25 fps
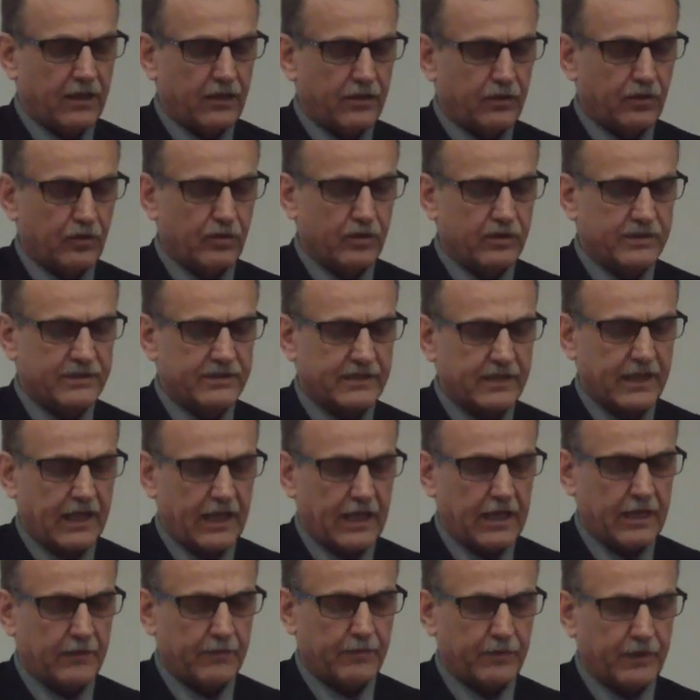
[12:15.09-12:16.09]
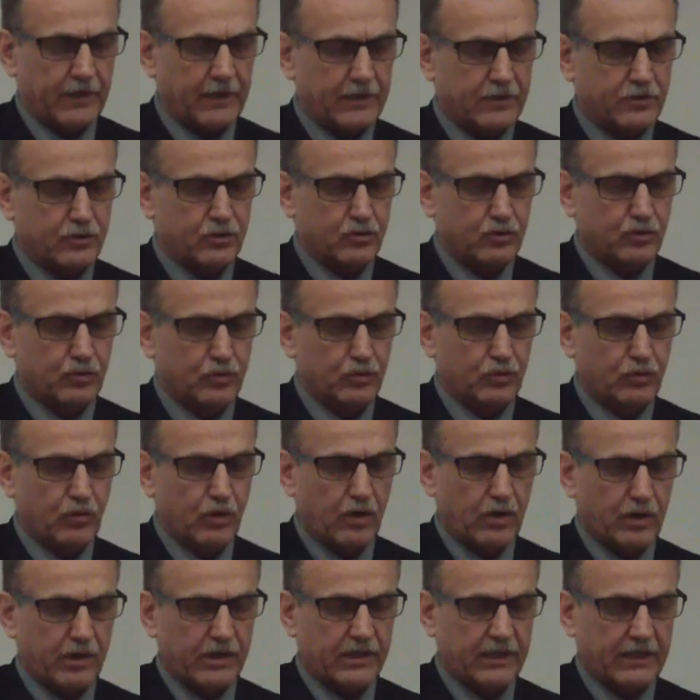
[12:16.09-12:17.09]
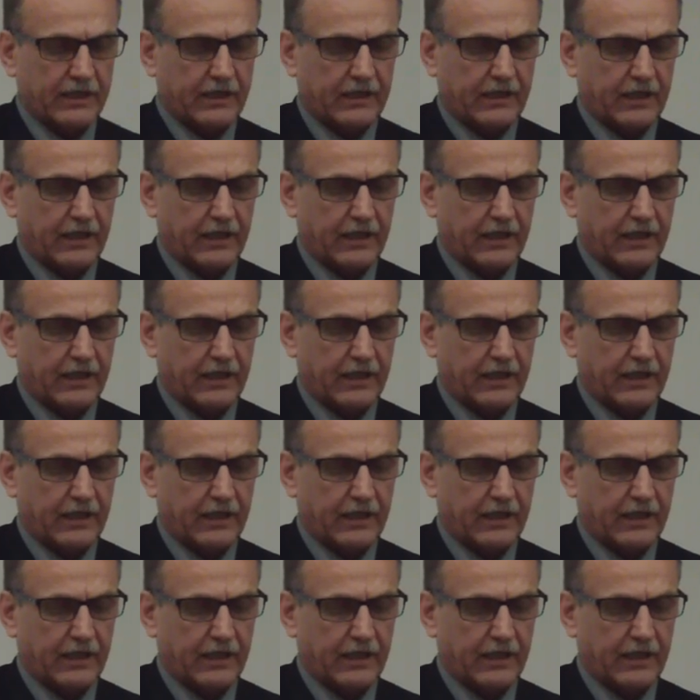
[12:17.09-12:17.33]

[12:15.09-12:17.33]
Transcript: Those able to work,